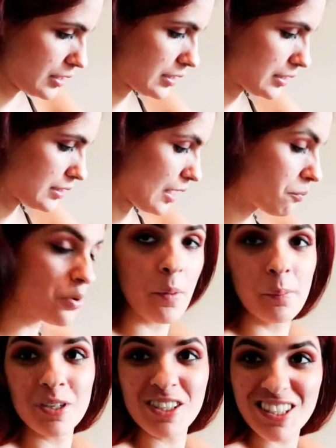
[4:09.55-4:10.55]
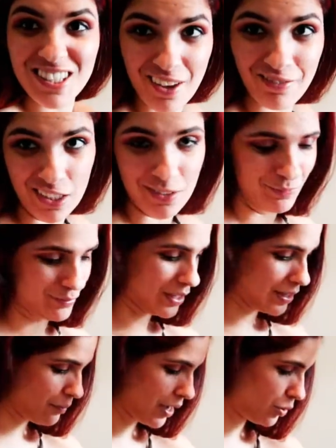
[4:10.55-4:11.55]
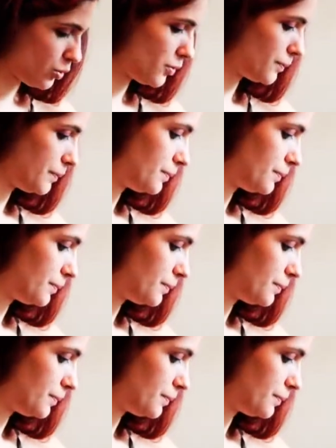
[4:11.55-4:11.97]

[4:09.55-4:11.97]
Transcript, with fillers: step number seven in the manual.